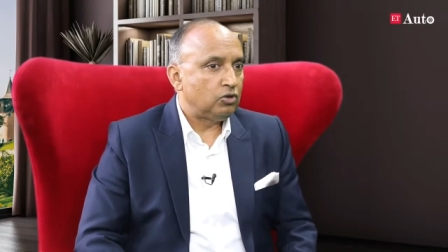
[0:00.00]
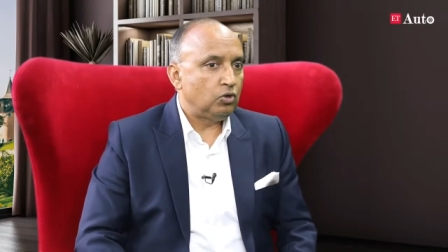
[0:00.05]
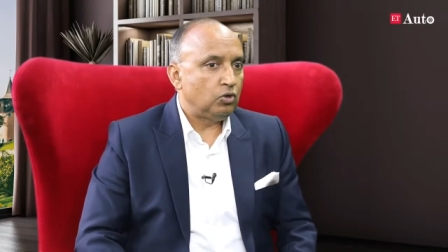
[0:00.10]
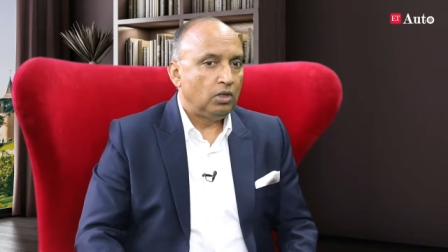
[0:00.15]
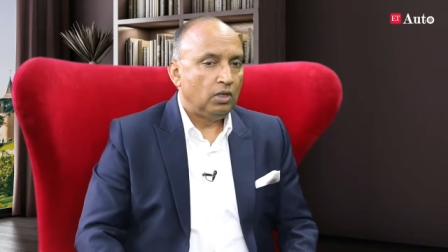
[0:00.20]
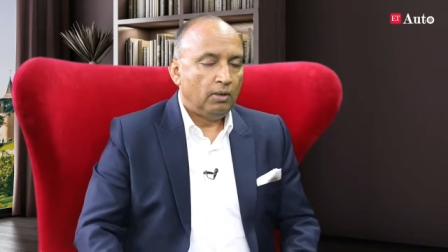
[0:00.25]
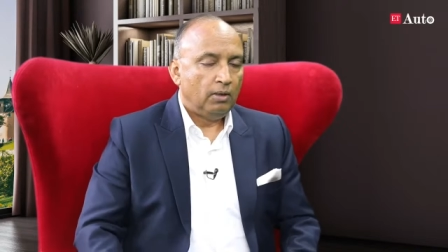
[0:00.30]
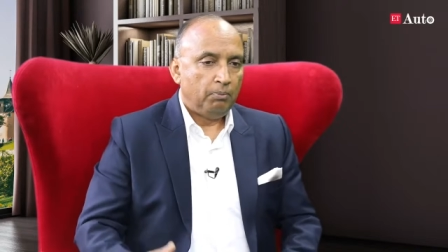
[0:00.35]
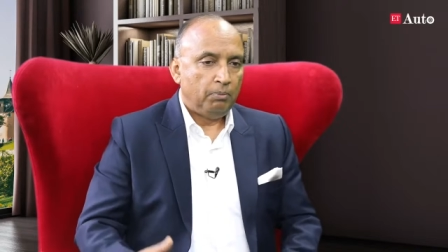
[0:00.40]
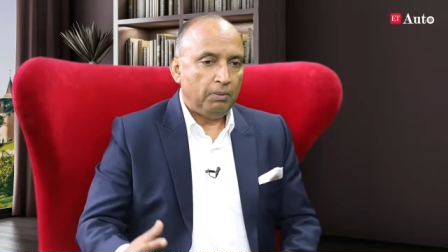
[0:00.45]
So
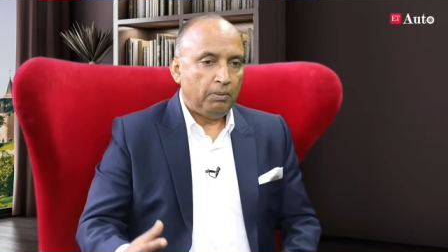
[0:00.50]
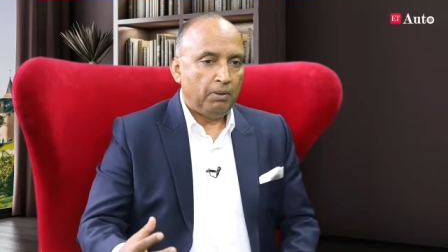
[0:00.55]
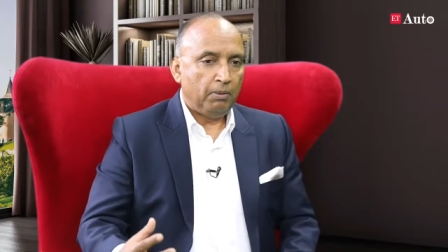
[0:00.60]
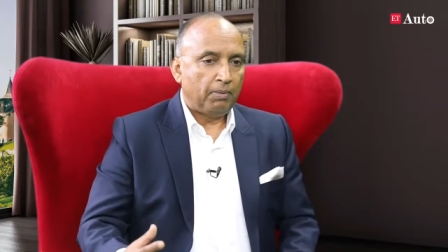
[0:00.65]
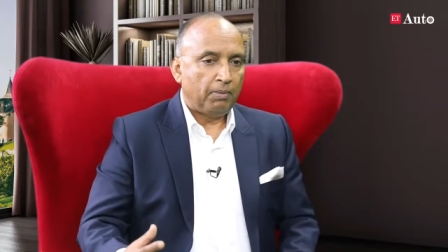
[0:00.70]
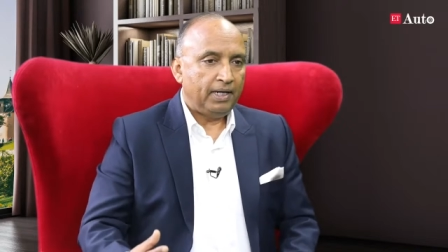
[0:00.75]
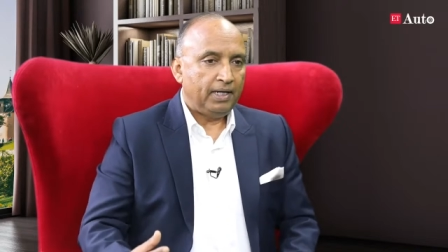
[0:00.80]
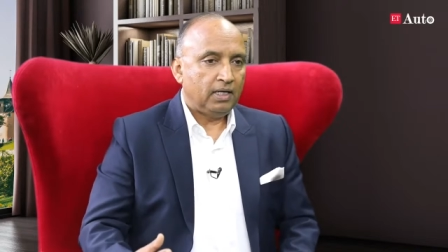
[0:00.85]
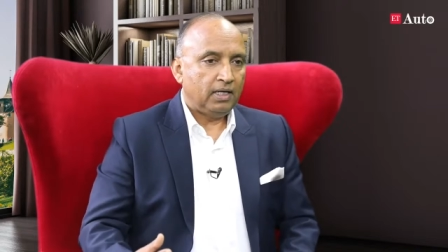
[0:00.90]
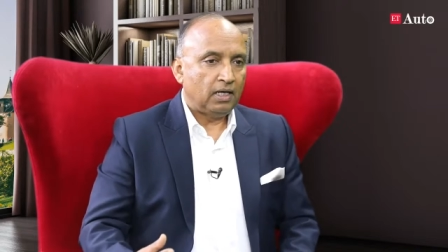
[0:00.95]
people
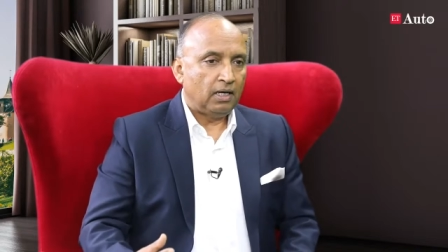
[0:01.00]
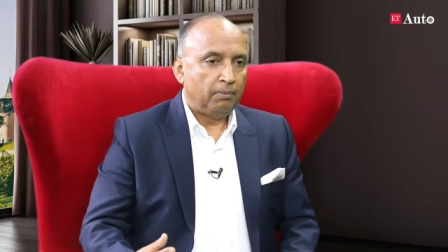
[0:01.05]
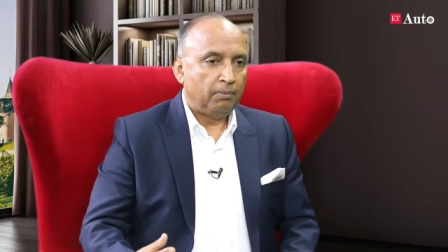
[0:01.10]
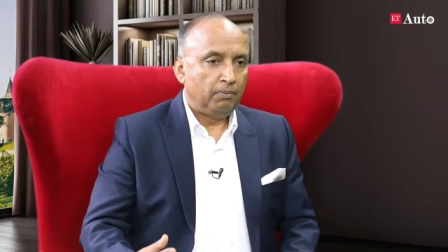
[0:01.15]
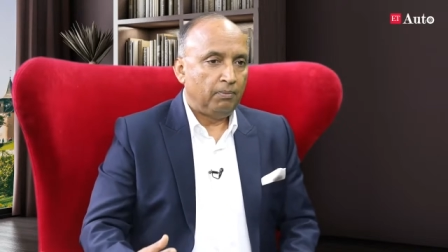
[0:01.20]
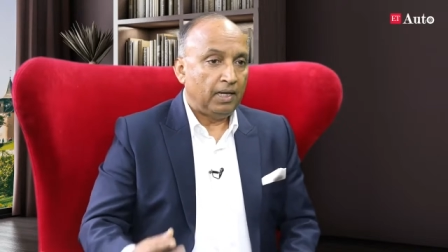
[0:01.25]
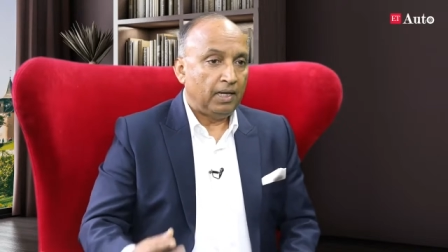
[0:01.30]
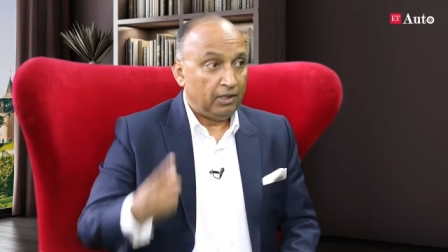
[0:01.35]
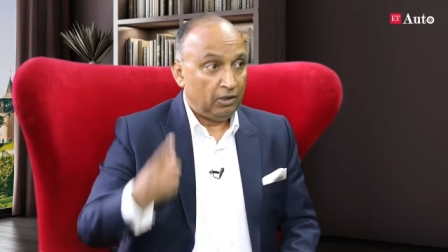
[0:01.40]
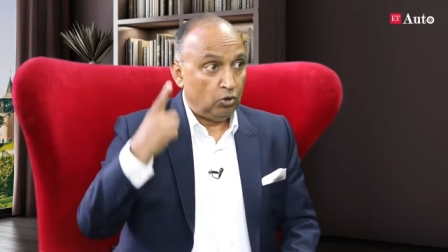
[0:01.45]
might
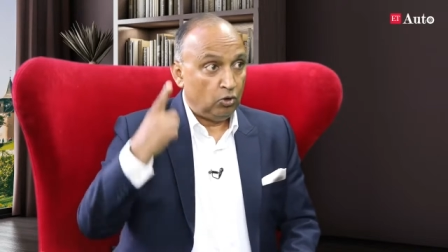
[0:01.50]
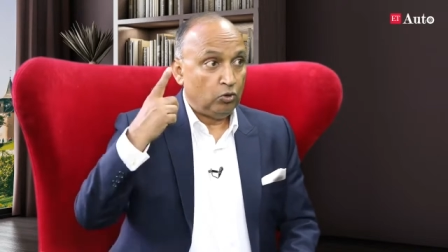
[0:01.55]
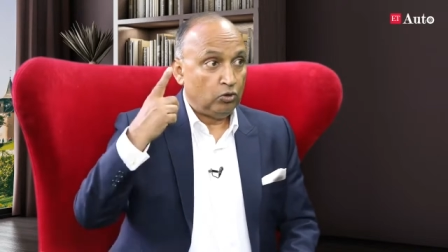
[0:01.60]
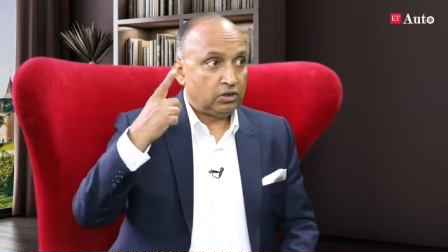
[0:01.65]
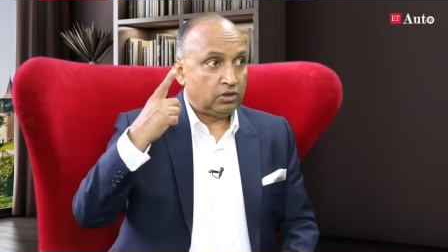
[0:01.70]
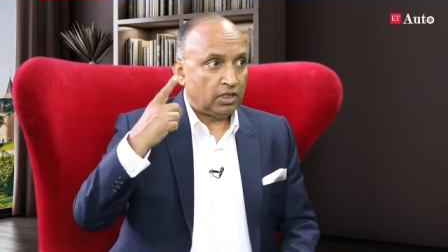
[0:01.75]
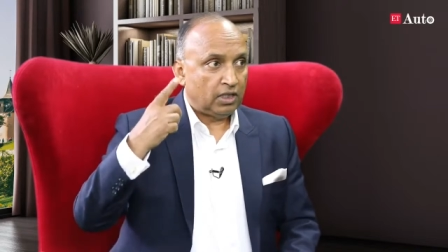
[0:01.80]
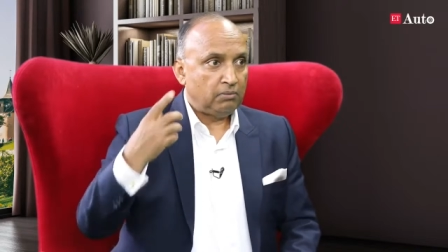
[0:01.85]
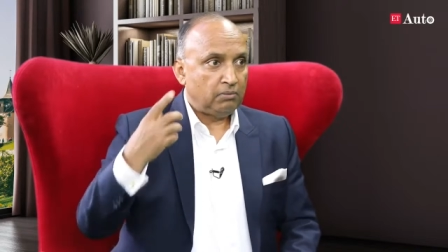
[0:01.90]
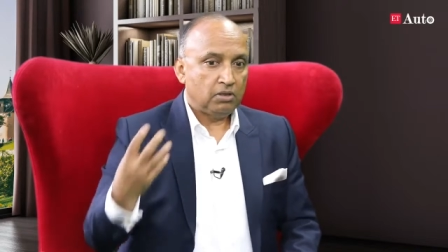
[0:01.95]
come in those
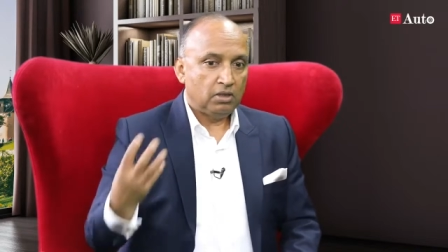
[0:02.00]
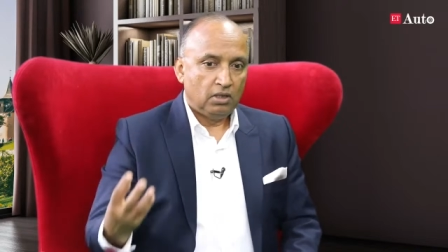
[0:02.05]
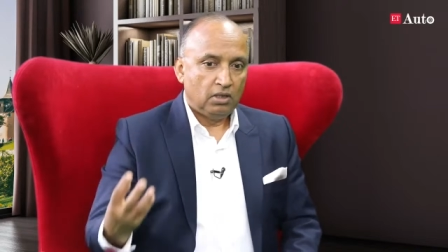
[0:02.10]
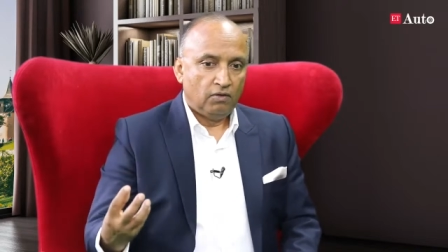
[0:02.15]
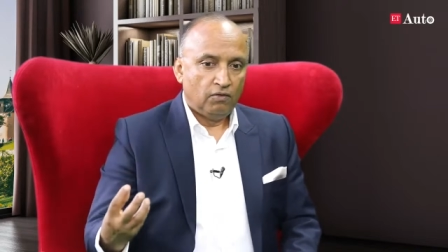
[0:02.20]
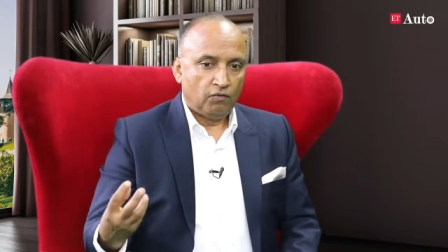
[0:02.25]
times